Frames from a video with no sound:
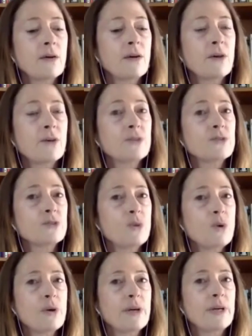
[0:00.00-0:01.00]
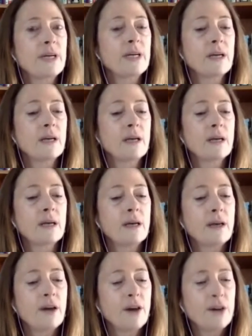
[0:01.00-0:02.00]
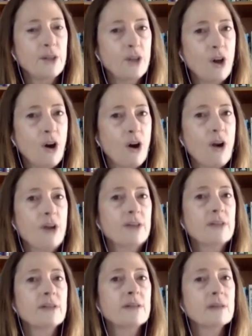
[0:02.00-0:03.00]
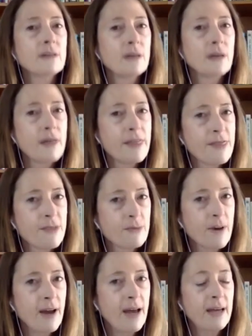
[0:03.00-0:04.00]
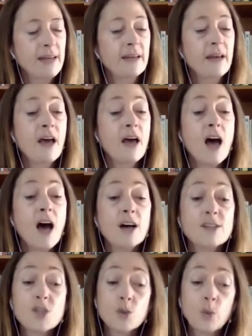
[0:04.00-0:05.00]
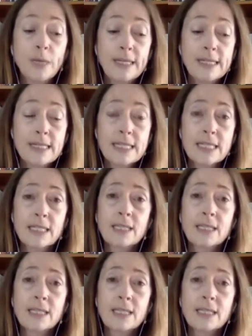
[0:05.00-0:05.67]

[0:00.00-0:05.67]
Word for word: a story, a yarn, a thread, a tweet,